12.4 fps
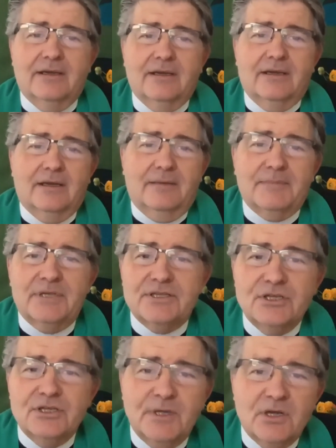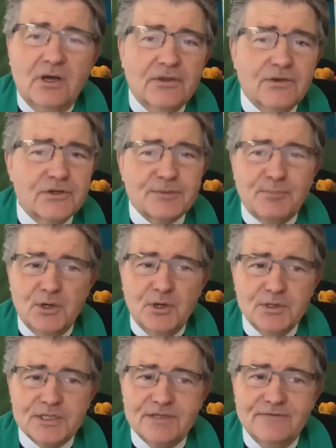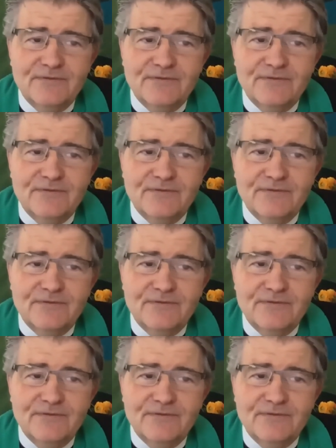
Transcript: I'm consuming all those posts and